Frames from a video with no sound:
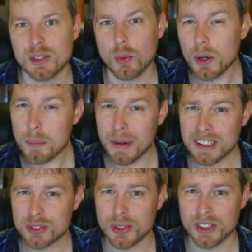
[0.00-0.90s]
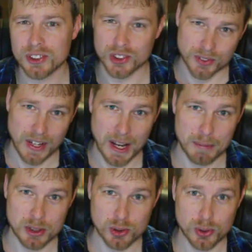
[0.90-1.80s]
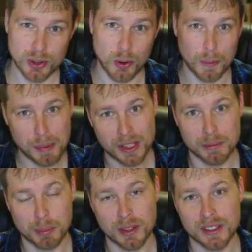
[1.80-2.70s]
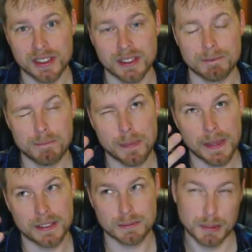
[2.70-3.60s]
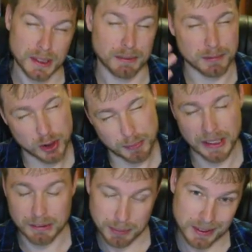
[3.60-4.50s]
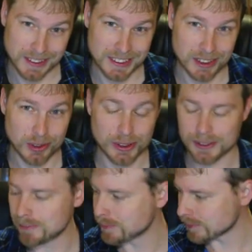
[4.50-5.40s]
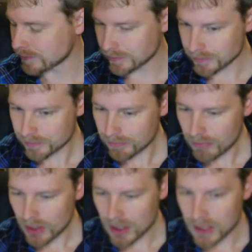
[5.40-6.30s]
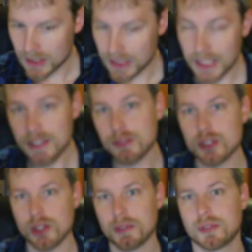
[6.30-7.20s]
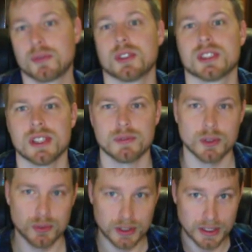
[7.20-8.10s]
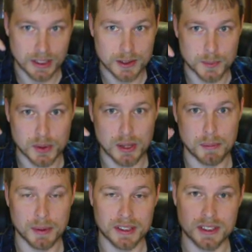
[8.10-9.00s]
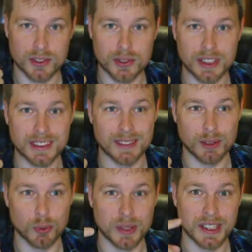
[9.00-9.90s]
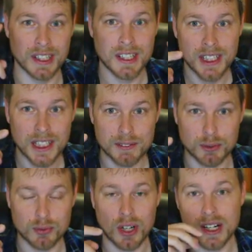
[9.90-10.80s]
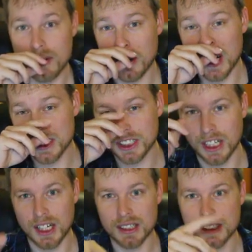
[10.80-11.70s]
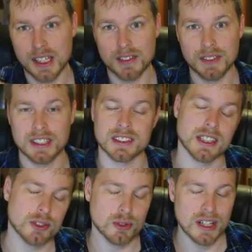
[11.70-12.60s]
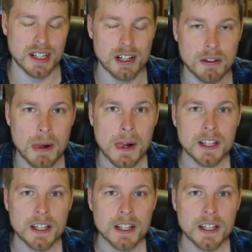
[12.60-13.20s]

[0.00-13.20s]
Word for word: here. Welcome back to another server admin tutorial or Bukkit plugin, Bukkit spigot plugin tutorial. If you're joining for the first time, feel free to subscribe because I do these every week, every Friday. We're actually on kind of like a schedule right now.